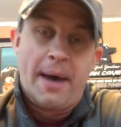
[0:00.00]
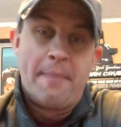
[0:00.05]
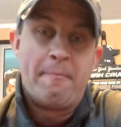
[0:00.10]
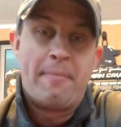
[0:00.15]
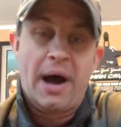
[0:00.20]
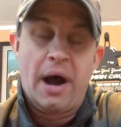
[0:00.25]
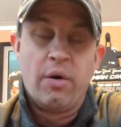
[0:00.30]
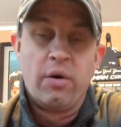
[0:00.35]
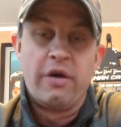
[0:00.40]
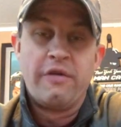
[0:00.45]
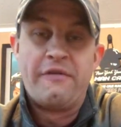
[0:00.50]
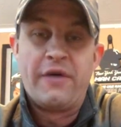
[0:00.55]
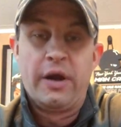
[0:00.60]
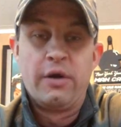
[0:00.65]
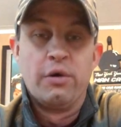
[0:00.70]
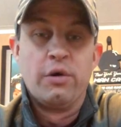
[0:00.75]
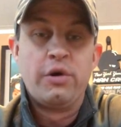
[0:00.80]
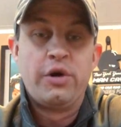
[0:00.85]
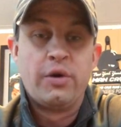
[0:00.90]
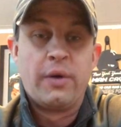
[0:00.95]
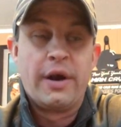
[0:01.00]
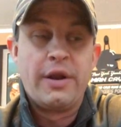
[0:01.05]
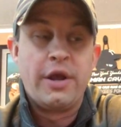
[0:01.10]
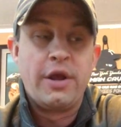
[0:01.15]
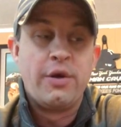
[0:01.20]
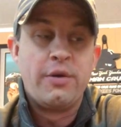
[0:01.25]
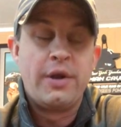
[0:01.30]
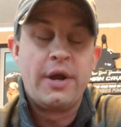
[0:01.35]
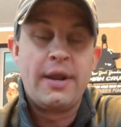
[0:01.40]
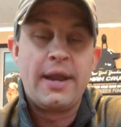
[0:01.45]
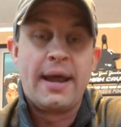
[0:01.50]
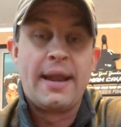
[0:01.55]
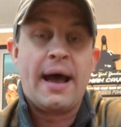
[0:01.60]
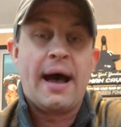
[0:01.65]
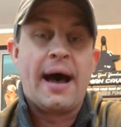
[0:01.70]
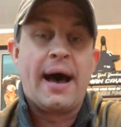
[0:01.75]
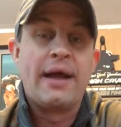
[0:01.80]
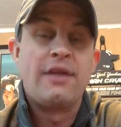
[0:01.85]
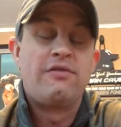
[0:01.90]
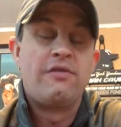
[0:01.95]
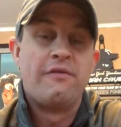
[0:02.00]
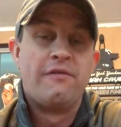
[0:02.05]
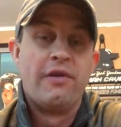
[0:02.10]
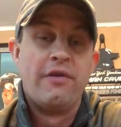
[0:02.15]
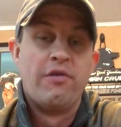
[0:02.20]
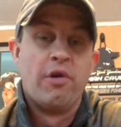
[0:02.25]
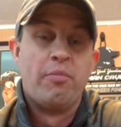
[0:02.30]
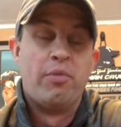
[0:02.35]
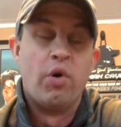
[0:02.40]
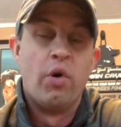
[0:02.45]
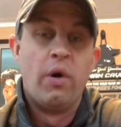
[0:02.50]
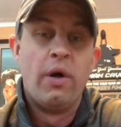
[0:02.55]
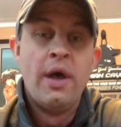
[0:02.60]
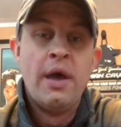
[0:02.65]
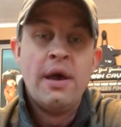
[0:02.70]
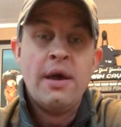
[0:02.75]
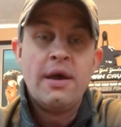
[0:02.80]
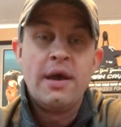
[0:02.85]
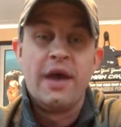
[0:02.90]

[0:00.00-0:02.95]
Empower Federal Credit Union and Heid's of Liverpool.